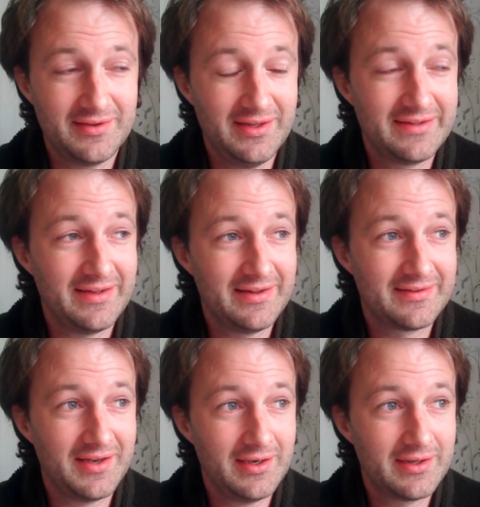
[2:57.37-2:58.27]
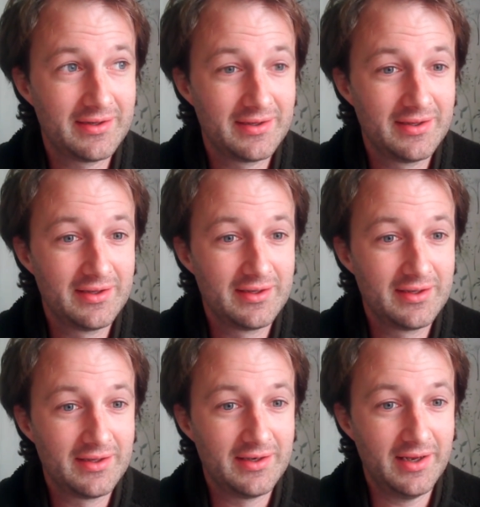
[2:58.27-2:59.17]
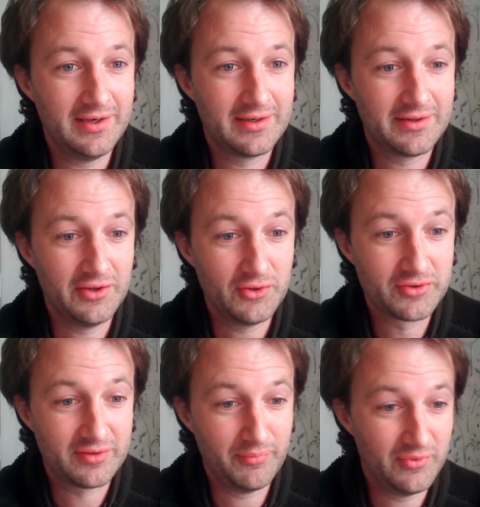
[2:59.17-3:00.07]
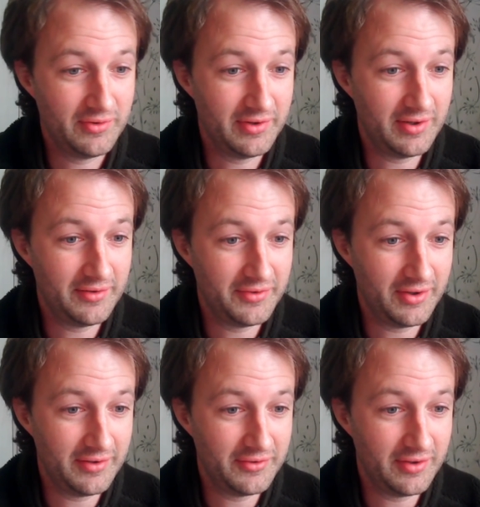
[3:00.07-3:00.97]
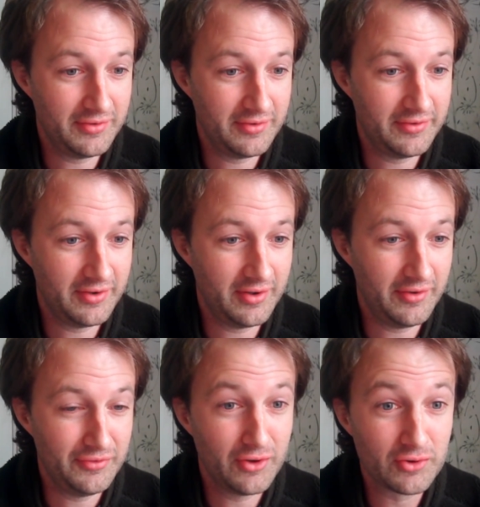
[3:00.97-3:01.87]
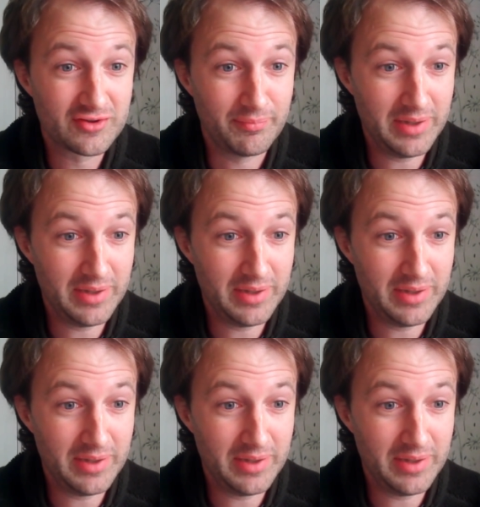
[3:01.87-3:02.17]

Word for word: It, it's like like the not the the the, the not